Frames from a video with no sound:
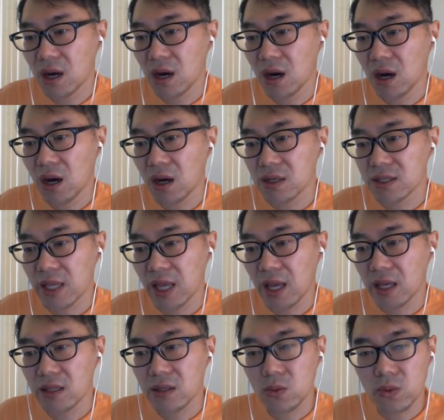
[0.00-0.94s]

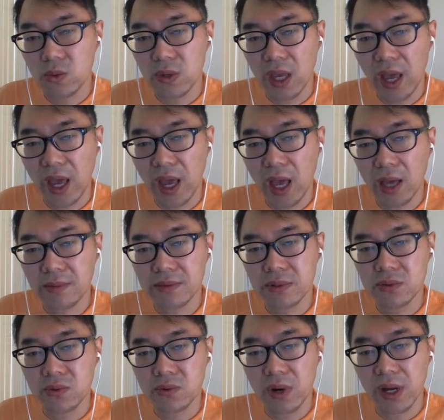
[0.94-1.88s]
that we have
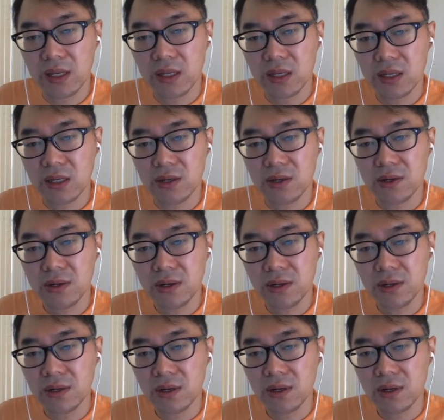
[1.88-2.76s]
right here,